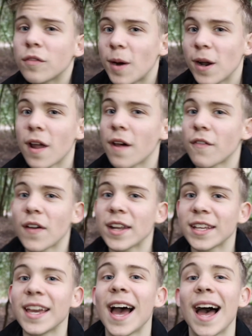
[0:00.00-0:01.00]
a place where I can
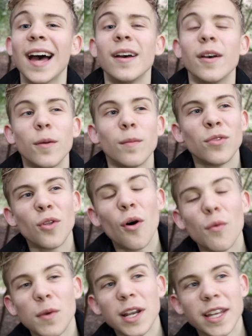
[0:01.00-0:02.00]
be myself and
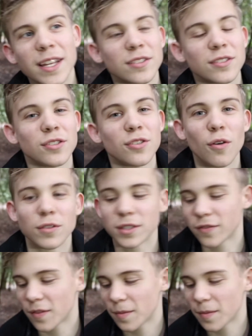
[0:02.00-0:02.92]
be comfortable with who I